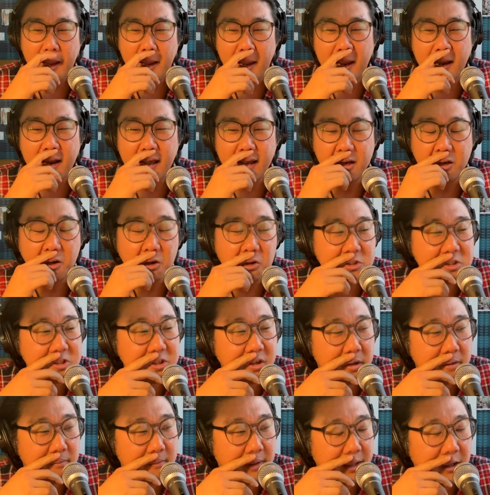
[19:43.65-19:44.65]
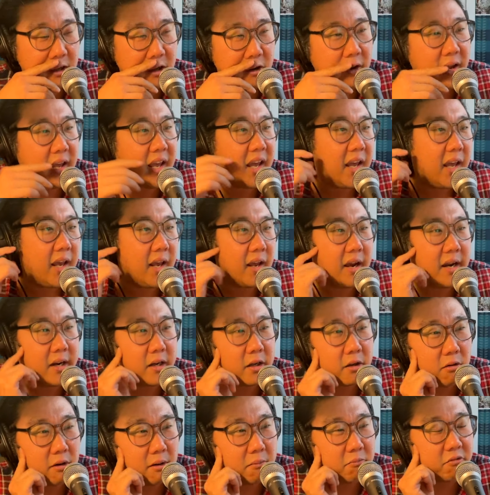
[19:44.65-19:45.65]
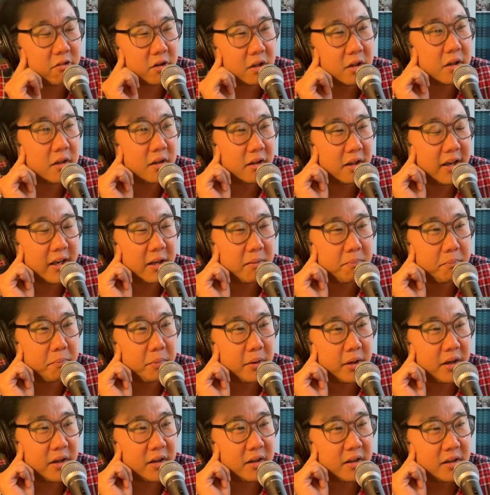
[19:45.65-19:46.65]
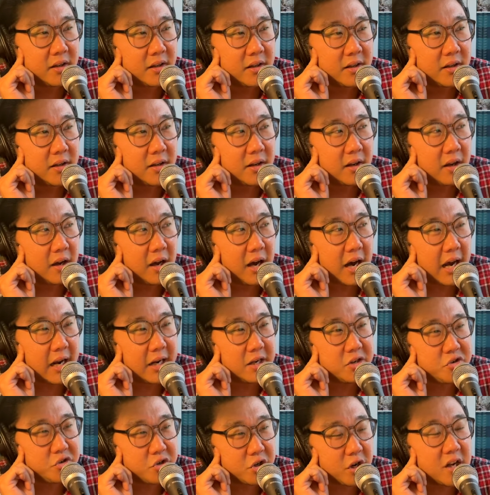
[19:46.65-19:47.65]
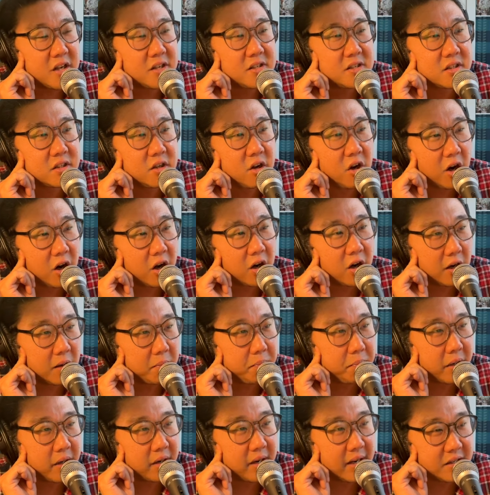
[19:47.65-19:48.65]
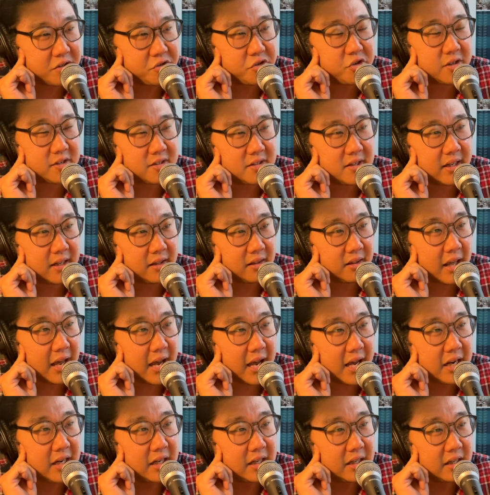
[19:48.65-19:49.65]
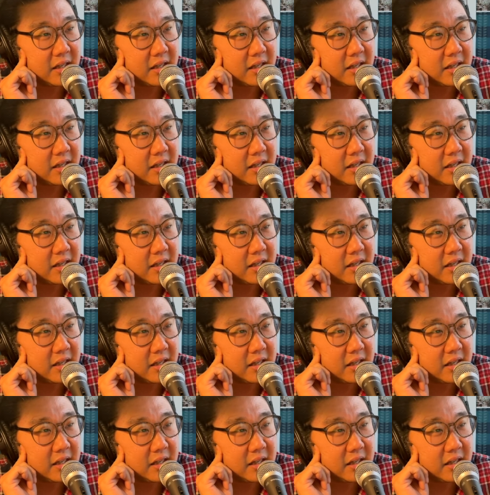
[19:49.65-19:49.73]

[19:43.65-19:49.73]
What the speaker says: And I go to him, I go, hey, I know I'm really late, but I just caught up on And Just Like That.